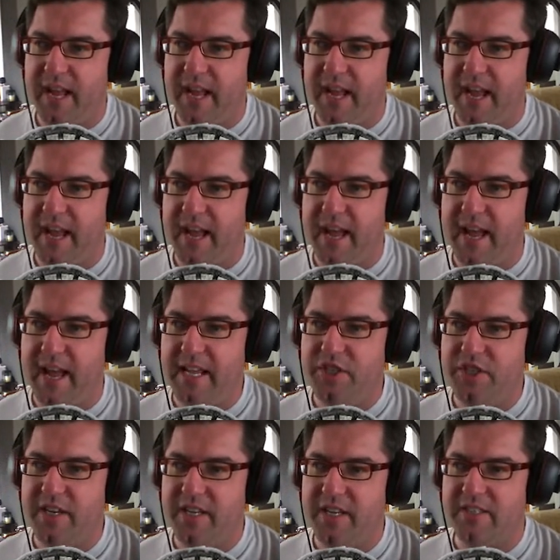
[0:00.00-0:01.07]

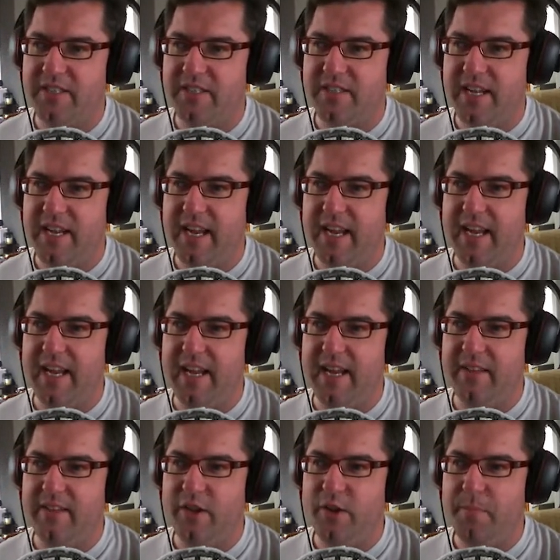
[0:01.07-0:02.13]
as you can
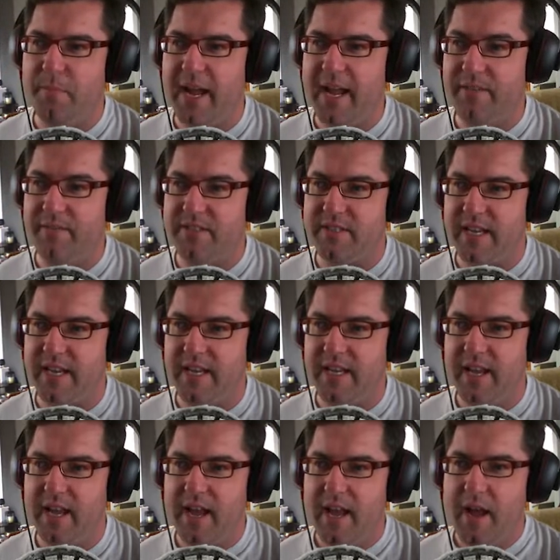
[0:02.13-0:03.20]
see, you may have seen,
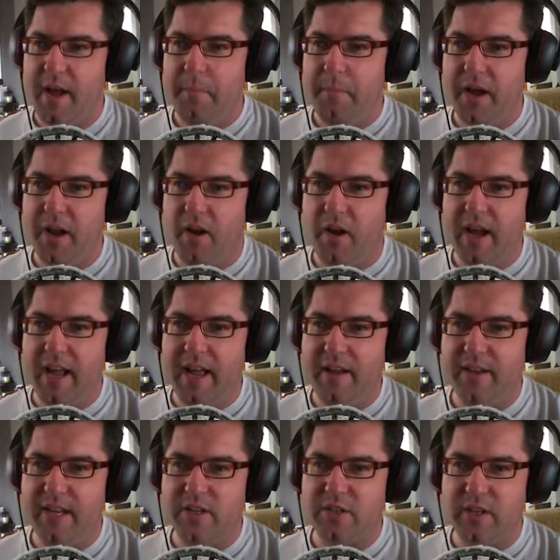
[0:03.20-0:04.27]
but I have
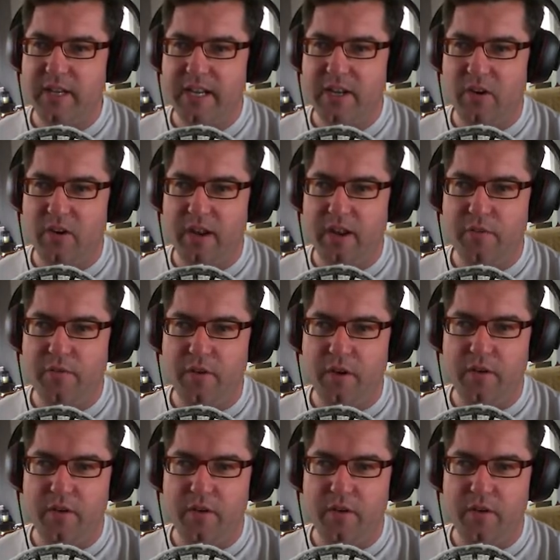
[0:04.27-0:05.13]
actually gone and thrown